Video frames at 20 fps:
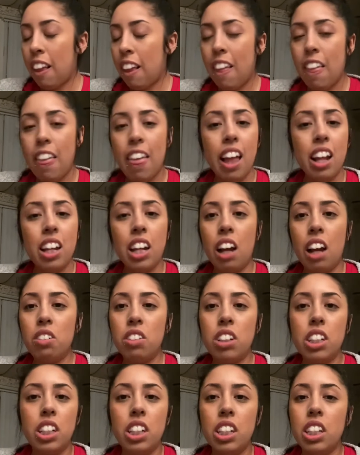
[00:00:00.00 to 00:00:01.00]
I was
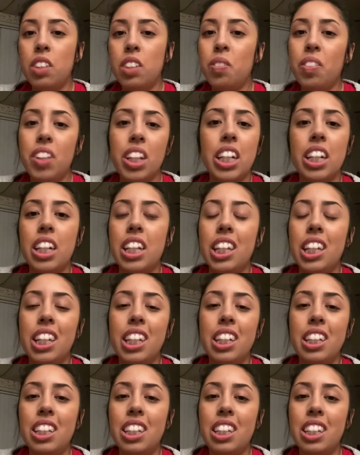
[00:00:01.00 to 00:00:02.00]
just bleeding
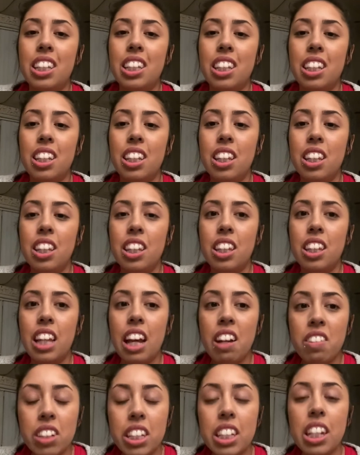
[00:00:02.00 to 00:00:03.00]
every
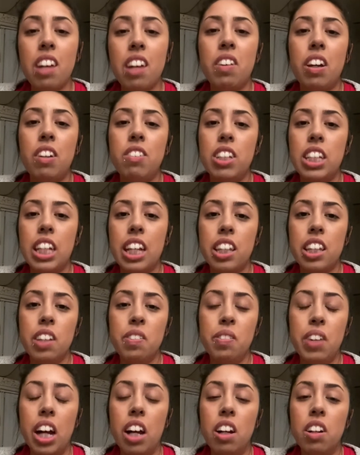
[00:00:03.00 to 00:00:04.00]
time I would take them
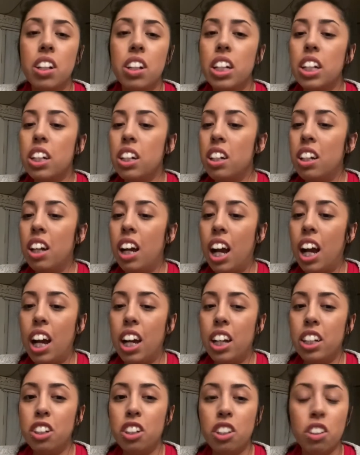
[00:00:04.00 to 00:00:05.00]
out, and I
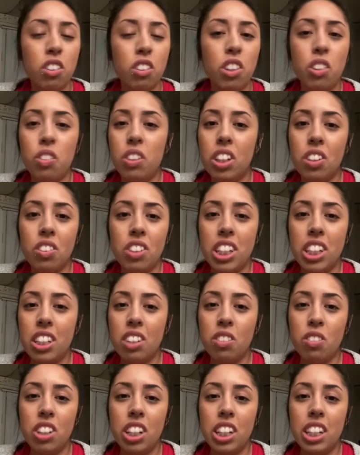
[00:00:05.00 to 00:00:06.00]
don't know what the reason
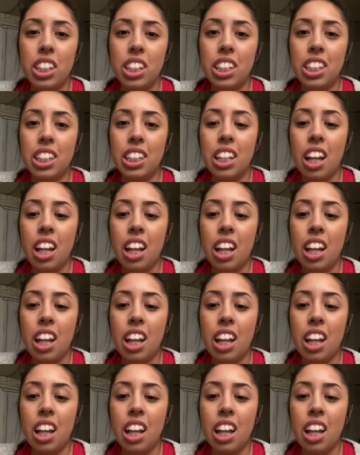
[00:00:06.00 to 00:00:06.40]
was.